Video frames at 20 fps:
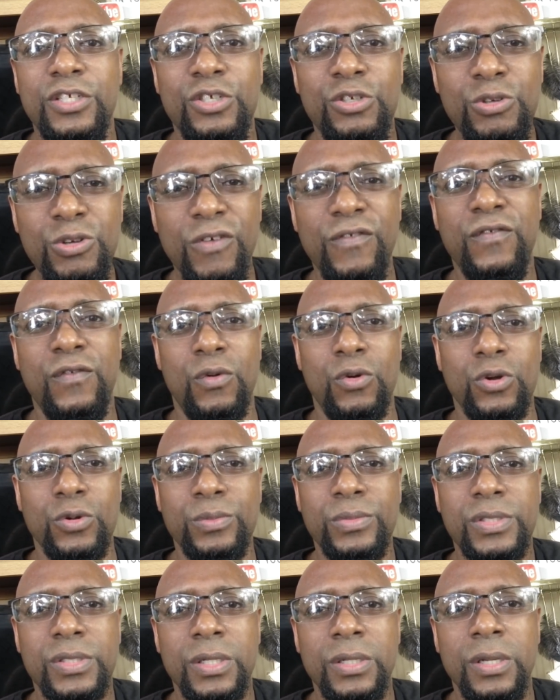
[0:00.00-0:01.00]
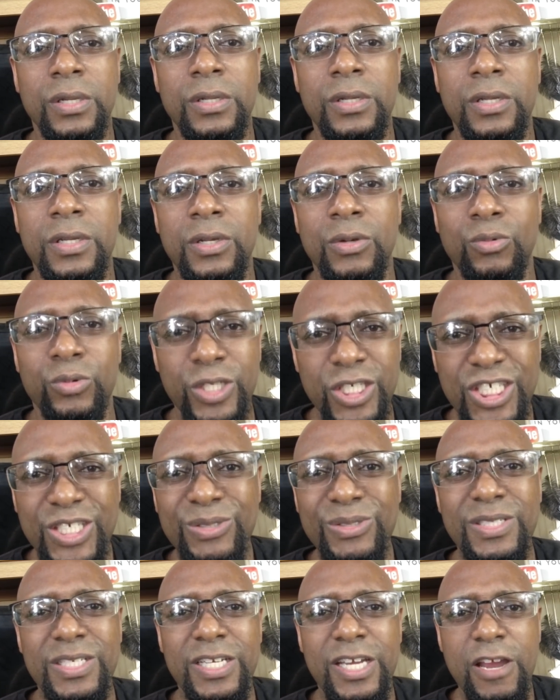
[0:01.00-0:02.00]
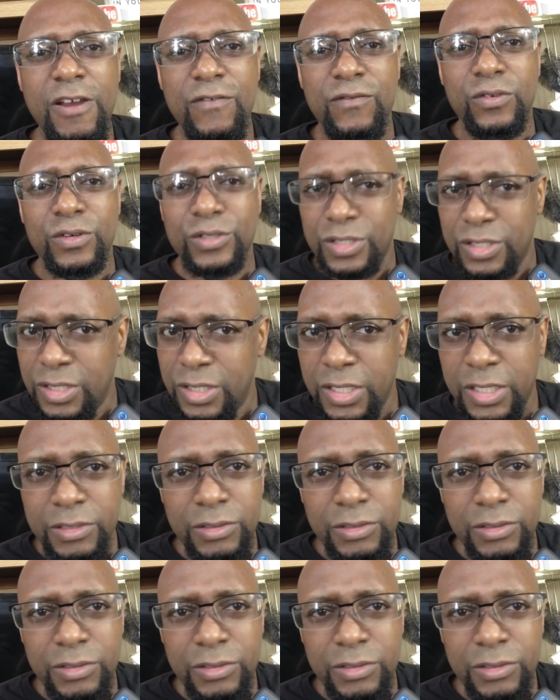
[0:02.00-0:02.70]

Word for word: uniforms when she was in the Air Force.